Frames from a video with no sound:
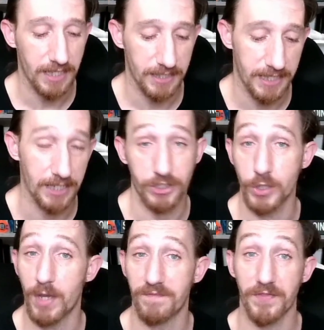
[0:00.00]
anything like that,
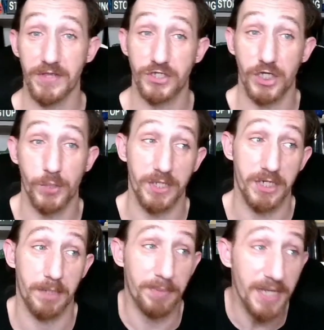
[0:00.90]
so you have nothing
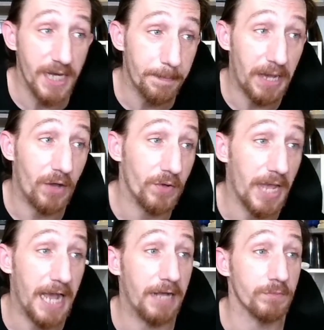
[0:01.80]
genuinely to complain about
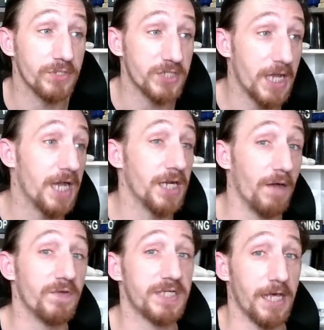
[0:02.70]
outside
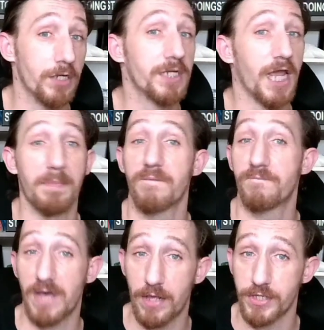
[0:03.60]
of its
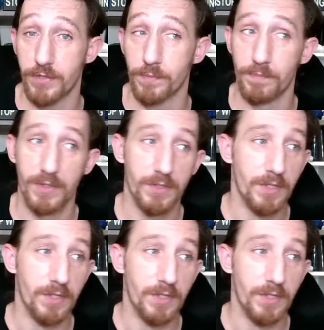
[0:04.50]
entertainment value.